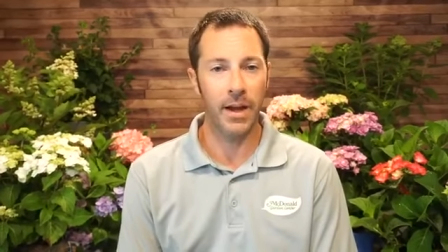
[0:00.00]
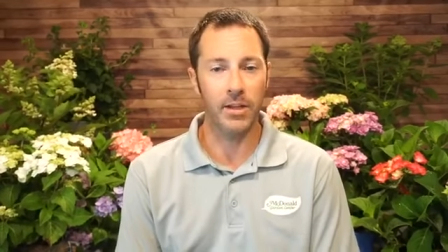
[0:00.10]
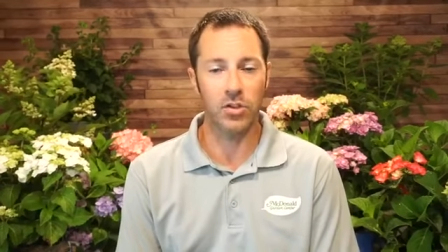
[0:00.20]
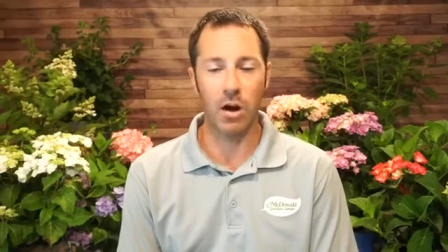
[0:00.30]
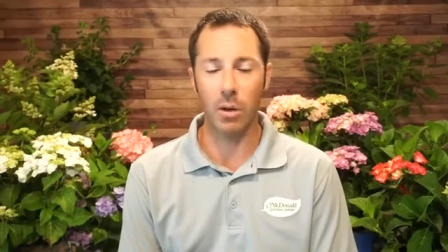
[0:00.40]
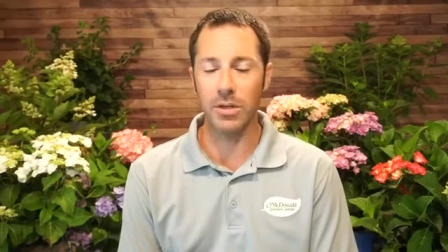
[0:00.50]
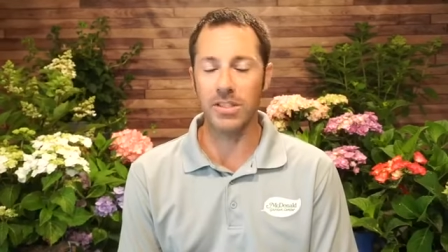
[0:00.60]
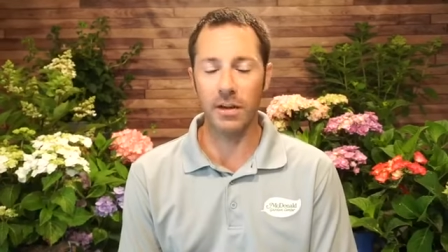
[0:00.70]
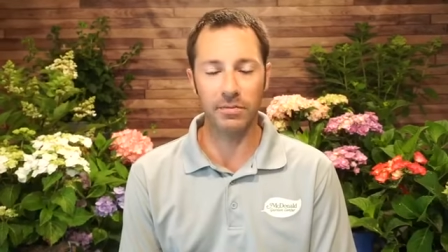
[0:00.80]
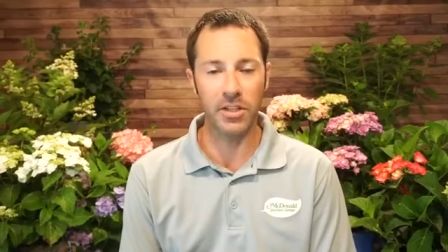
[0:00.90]
And so I would
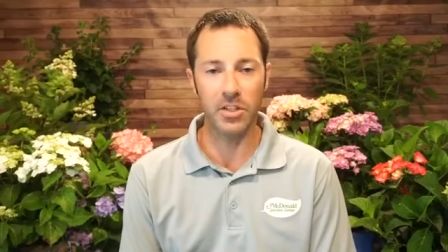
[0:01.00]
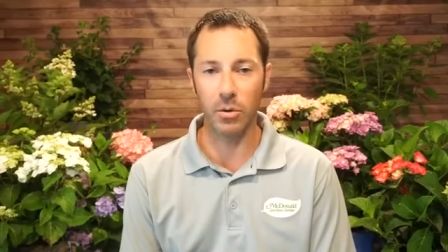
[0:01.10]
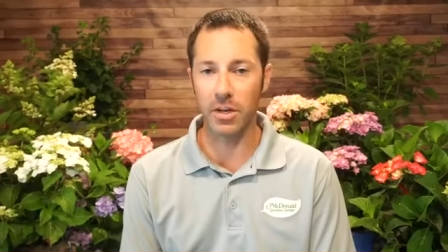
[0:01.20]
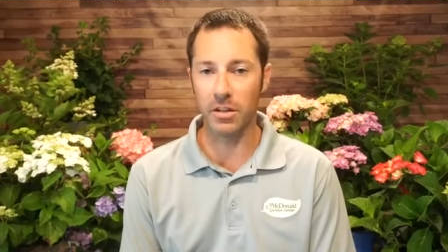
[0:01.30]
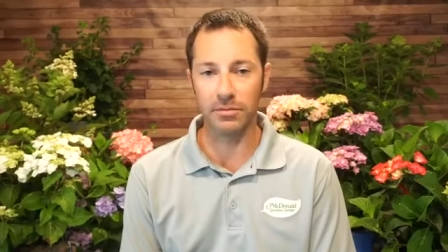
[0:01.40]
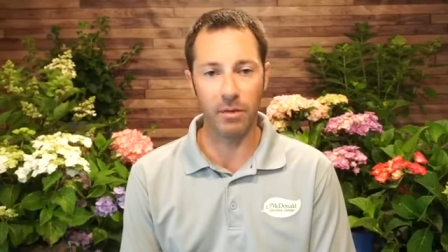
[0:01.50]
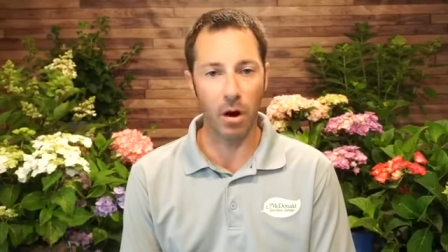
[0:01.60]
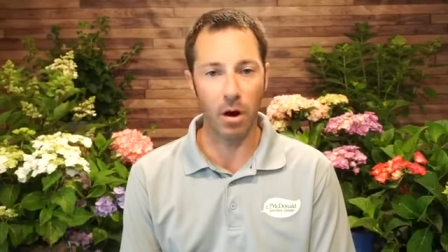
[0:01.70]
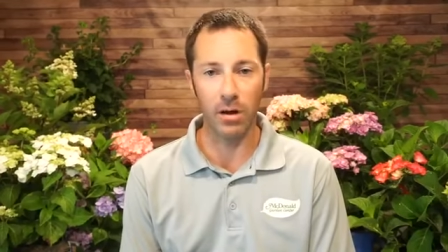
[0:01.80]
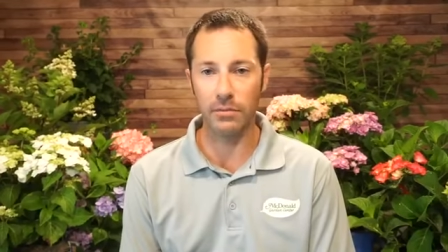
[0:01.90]
definitely do it in the
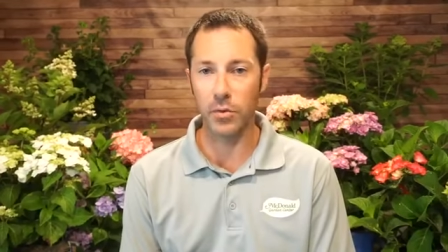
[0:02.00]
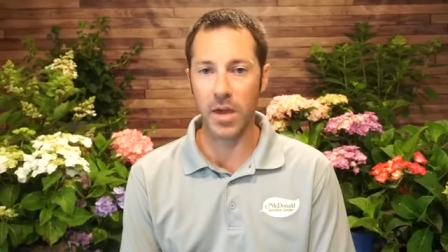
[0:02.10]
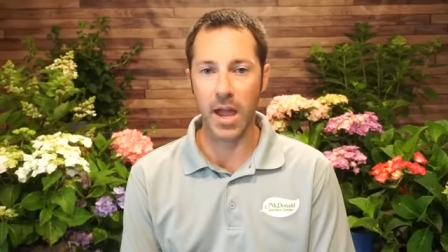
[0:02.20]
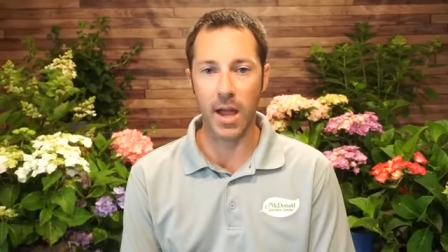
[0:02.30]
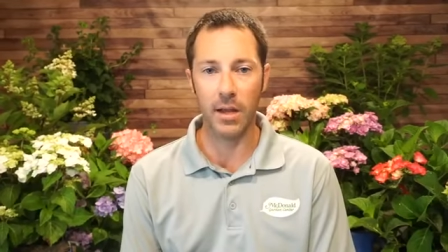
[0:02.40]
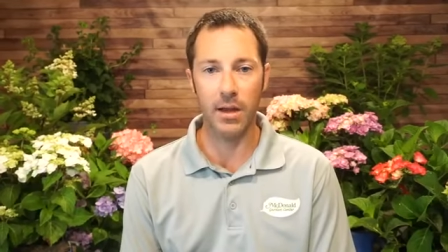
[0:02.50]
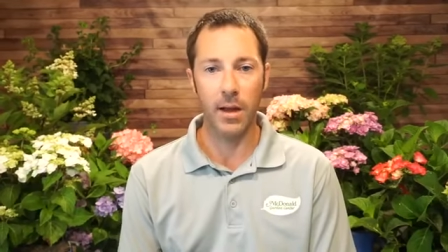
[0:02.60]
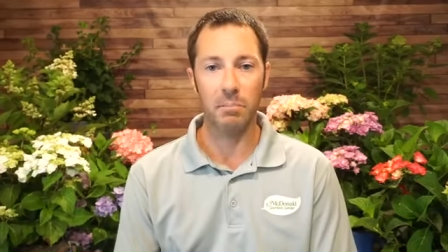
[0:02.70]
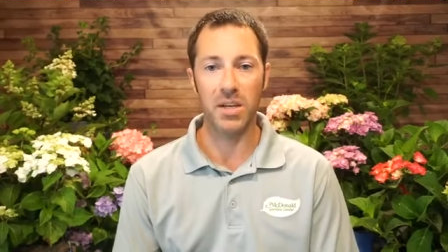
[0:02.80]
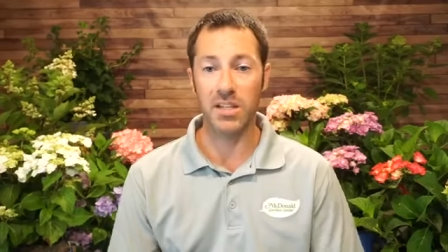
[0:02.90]
fall if you can,
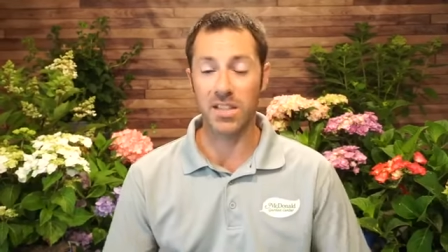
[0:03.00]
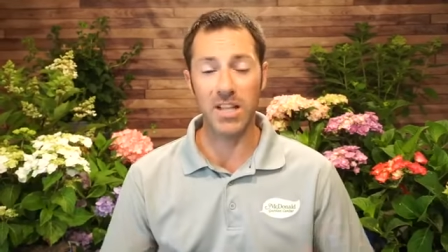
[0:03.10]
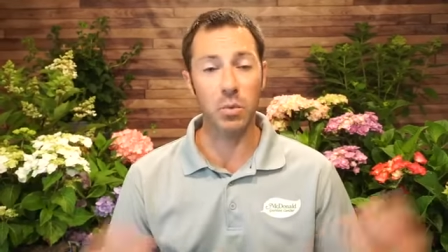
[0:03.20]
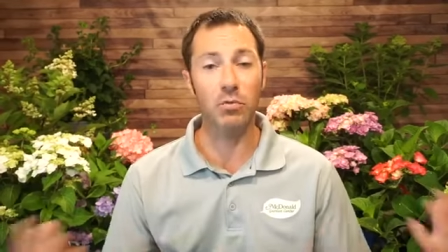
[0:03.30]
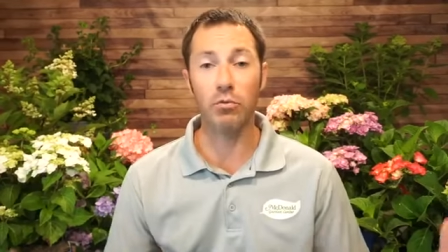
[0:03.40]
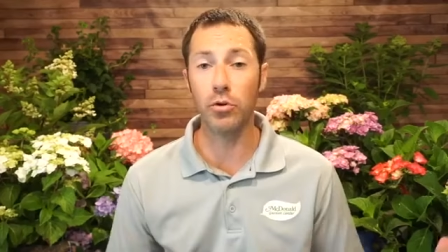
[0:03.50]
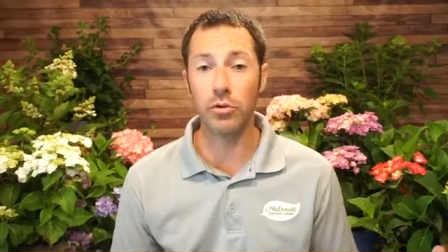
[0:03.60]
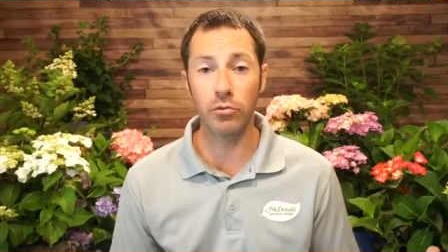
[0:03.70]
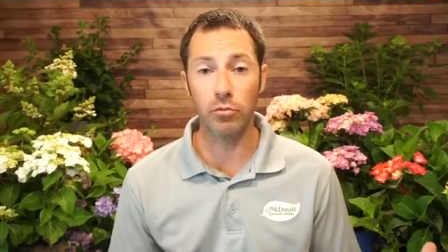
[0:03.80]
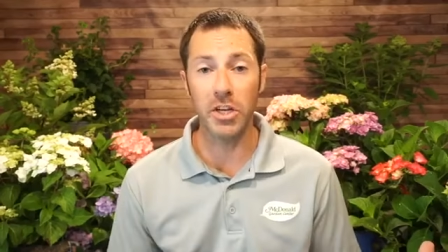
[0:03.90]
because that's when
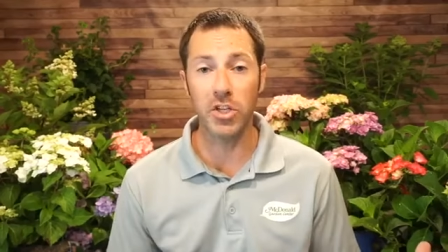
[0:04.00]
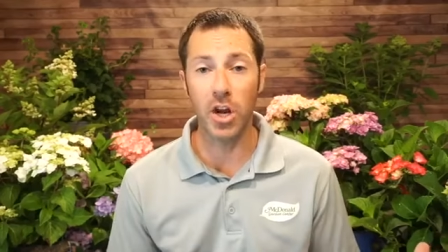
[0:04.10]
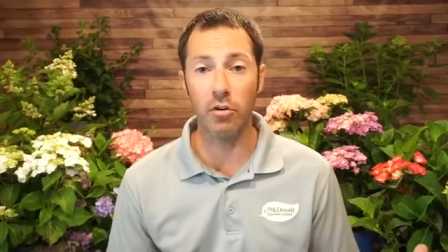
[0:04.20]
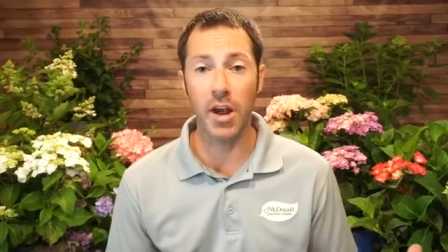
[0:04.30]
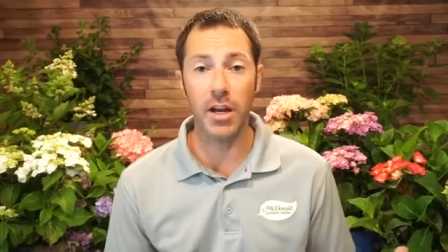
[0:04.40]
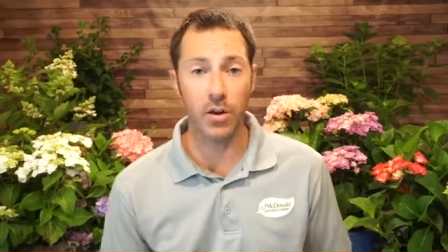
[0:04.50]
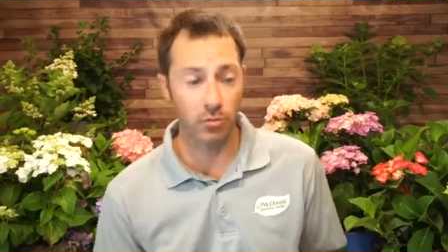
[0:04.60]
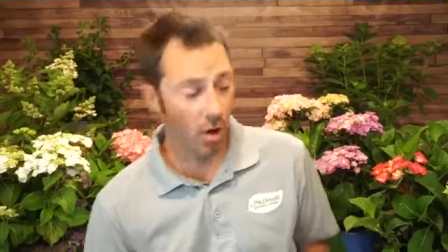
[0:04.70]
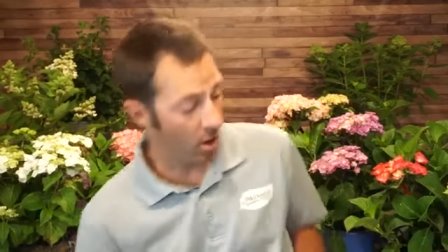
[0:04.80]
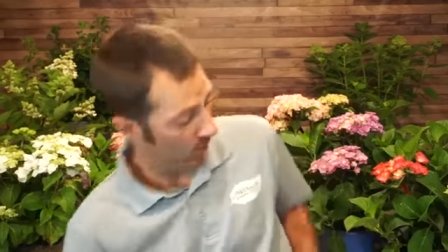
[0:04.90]
roots regenerate and
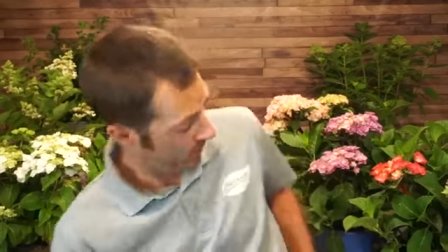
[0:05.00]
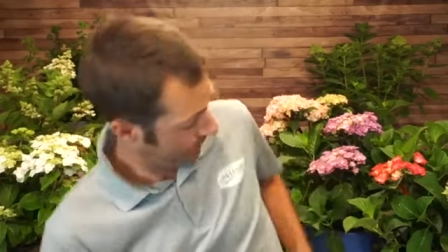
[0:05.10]
grow.